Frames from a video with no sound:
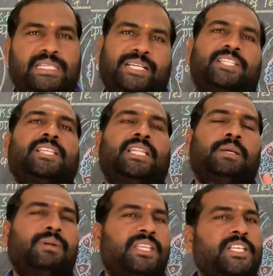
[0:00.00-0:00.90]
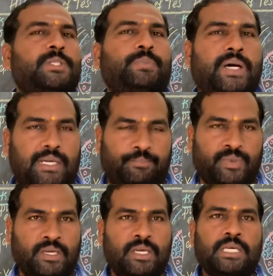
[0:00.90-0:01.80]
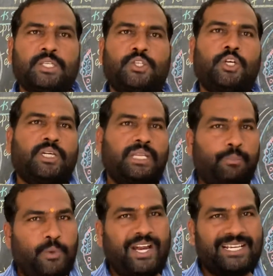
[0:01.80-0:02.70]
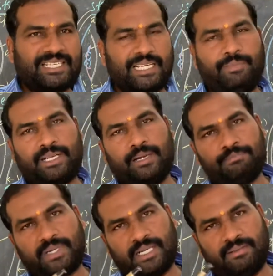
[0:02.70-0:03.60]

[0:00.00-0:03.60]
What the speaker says: That is nothing but the sperm. So diploid cell become